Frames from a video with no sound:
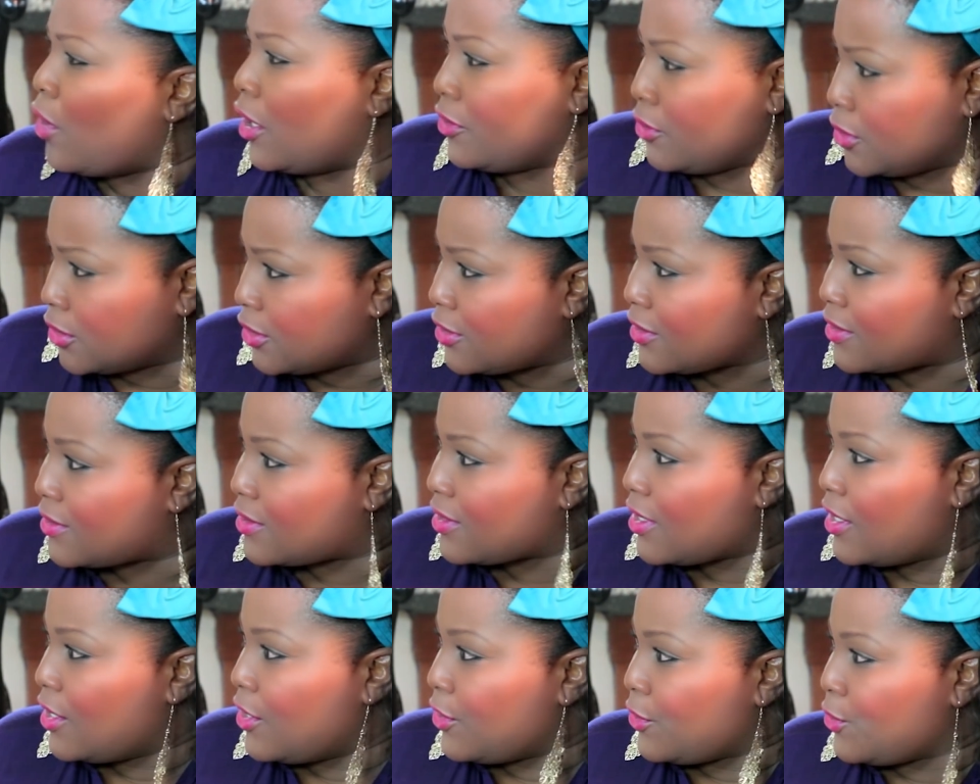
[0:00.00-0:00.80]

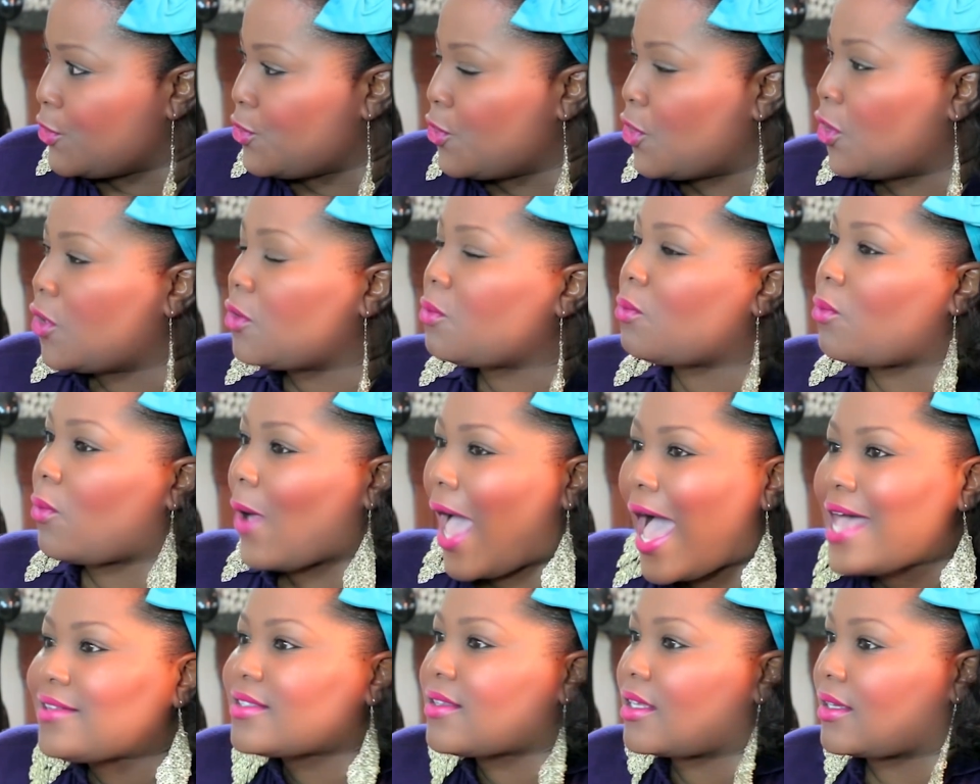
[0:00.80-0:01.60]
models. You know,
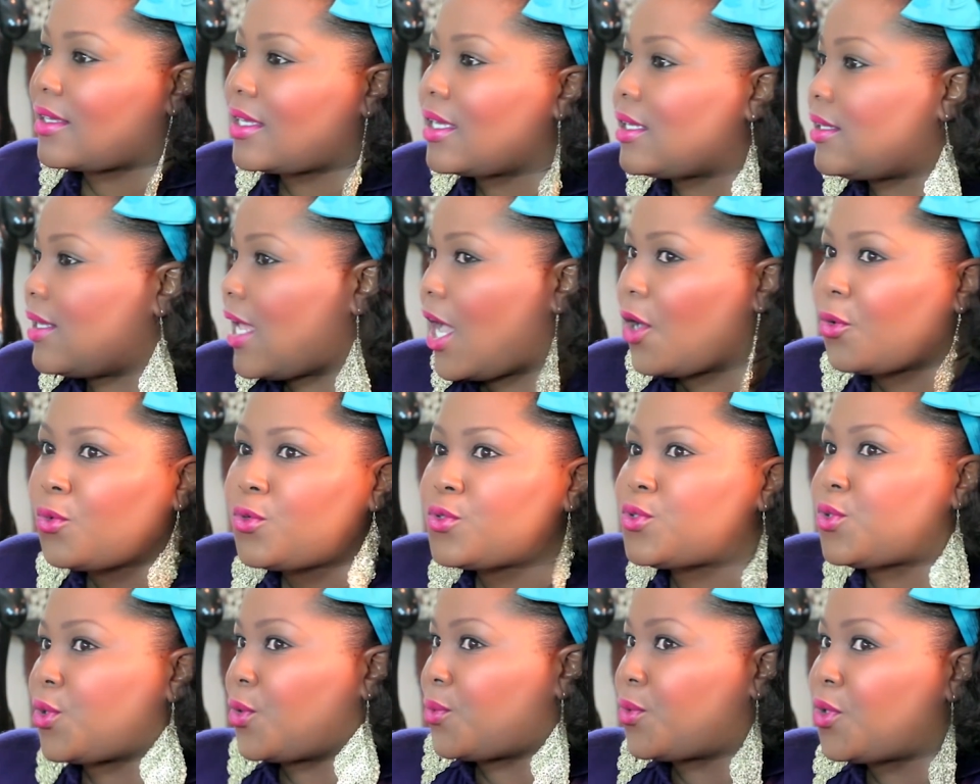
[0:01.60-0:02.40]
ask a kid now,
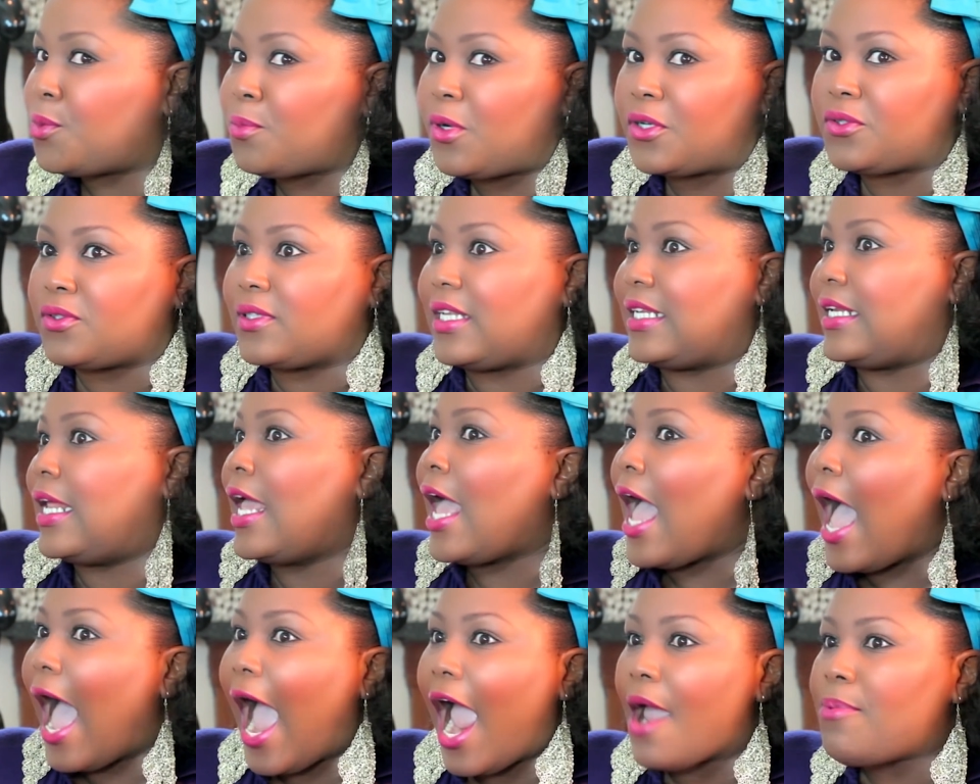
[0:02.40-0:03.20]
who's your role model? And
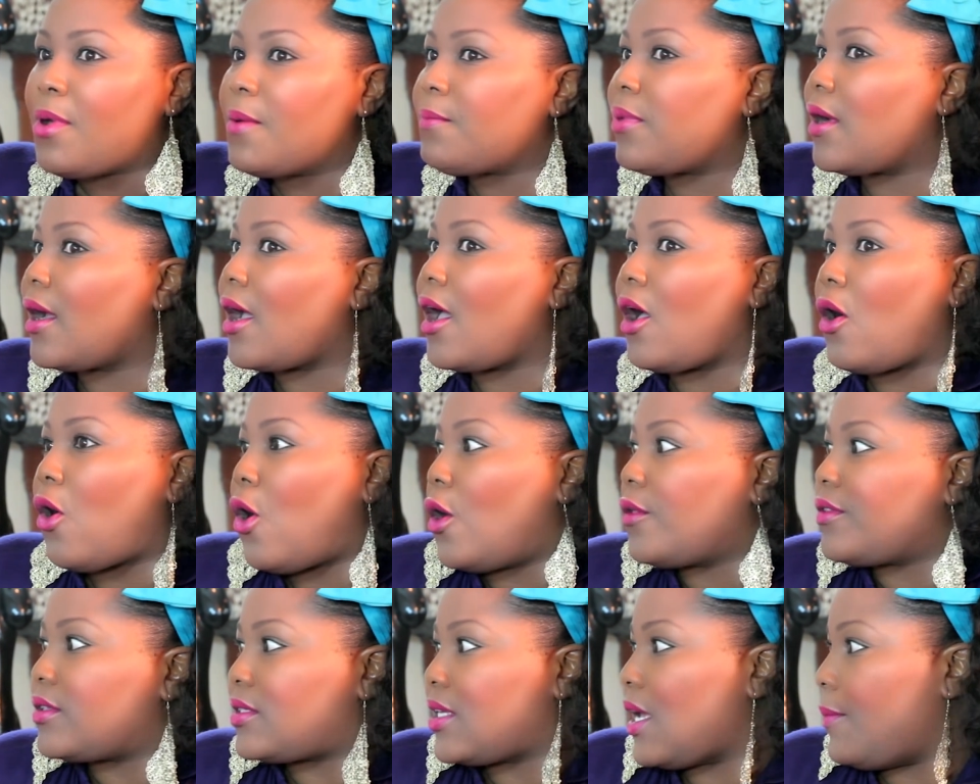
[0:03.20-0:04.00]
I remember
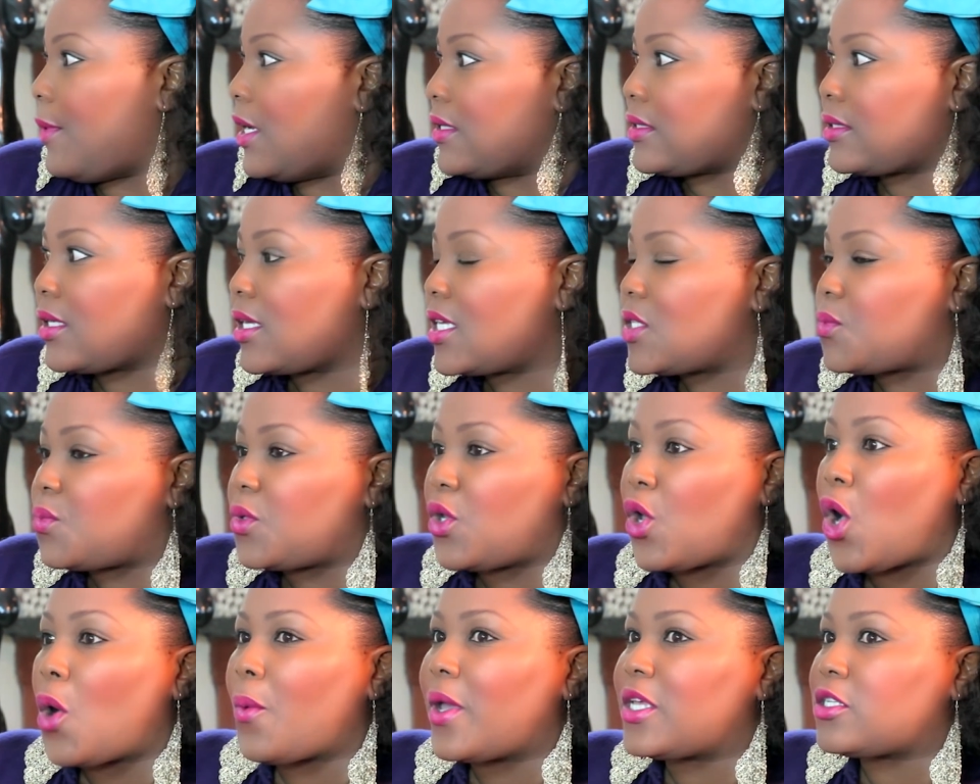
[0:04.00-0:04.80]
all the time as kids,
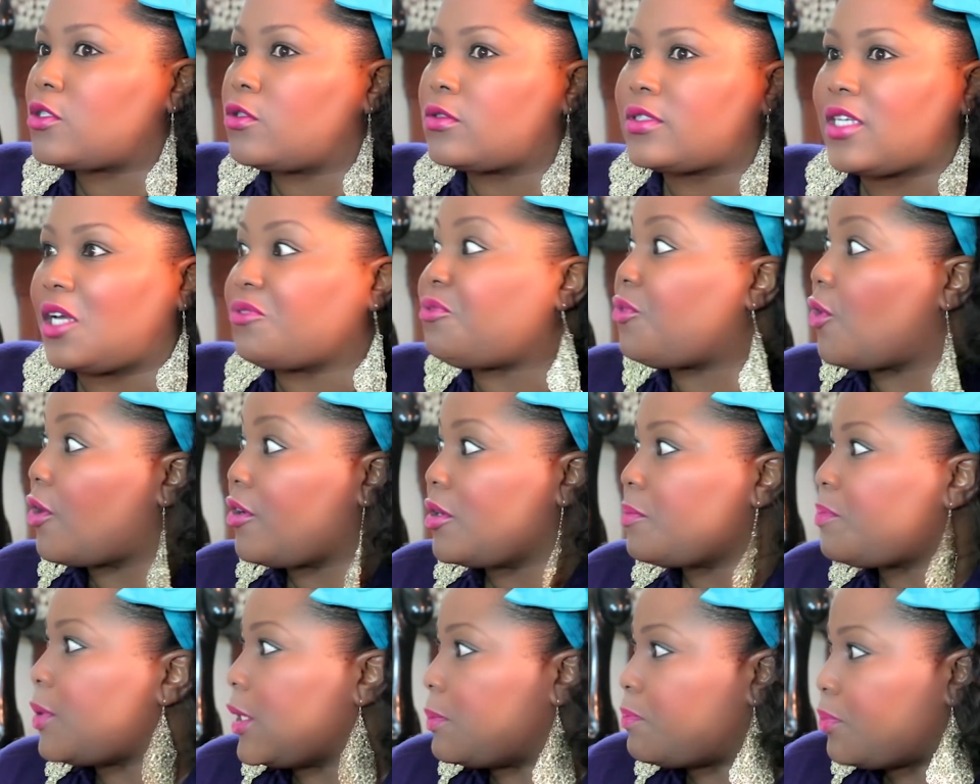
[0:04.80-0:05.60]
we always looked at
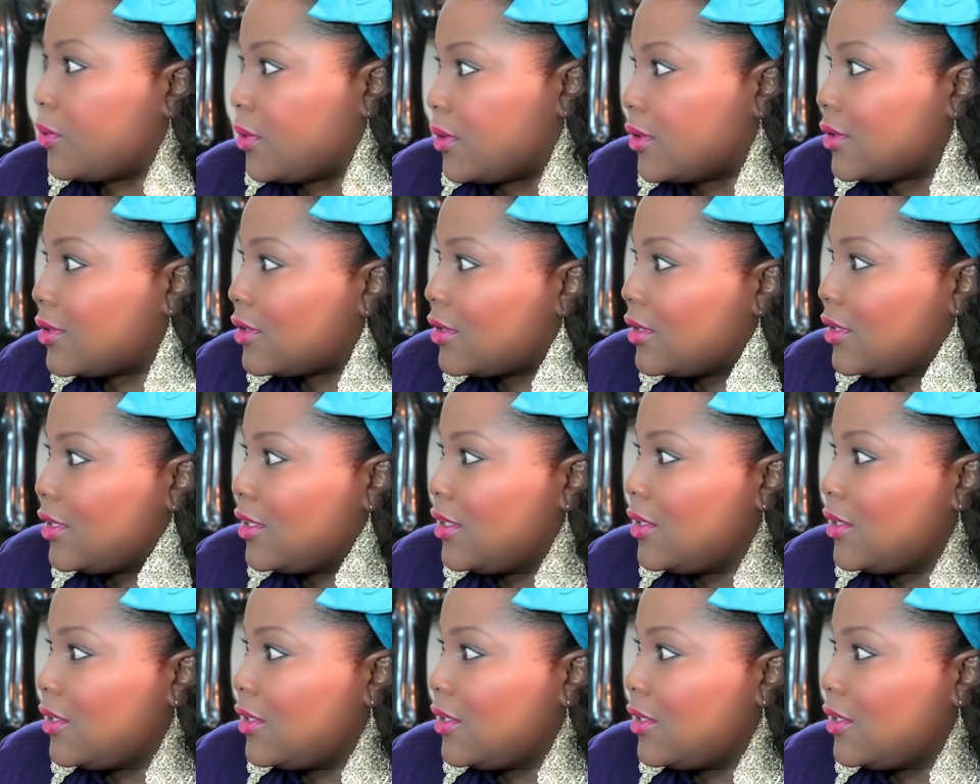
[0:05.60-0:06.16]
foreign people.